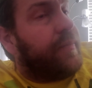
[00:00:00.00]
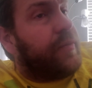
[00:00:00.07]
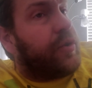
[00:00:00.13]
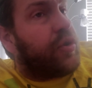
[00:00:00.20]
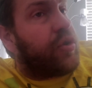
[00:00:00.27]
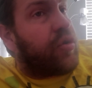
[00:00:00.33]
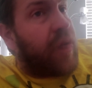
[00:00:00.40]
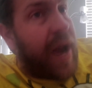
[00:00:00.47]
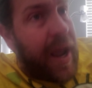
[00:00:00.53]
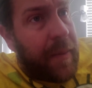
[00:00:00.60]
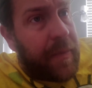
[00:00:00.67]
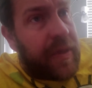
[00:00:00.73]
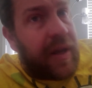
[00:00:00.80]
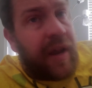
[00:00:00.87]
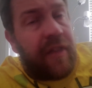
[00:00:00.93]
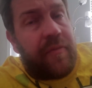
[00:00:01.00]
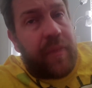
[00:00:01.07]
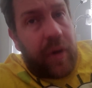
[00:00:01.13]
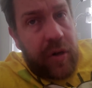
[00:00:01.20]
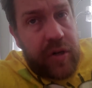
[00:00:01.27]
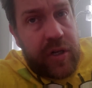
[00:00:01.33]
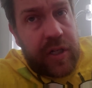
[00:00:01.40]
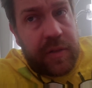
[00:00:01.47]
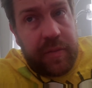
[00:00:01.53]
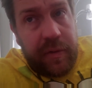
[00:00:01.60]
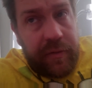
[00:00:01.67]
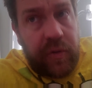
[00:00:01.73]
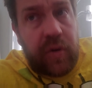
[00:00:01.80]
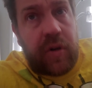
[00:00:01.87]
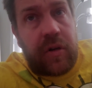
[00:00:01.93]
crap that I've purchased
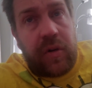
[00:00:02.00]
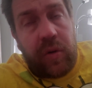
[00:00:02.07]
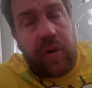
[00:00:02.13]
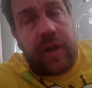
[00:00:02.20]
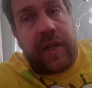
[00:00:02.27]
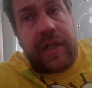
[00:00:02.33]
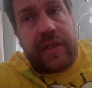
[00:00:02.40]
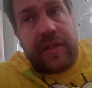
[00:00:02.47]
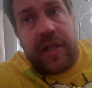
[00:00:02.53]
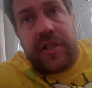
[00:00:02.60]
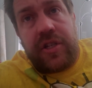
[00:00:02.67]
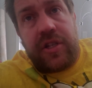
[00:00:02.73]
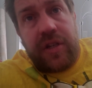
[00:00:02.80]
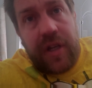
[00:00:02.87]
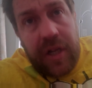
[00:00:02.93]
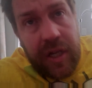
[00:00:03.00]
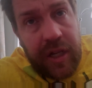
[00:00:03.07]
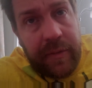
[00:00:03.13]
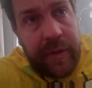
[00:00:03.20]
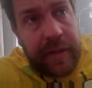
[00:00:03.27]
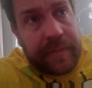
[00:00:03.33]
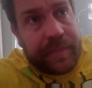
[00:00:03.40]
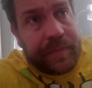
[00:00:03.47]
before organization hub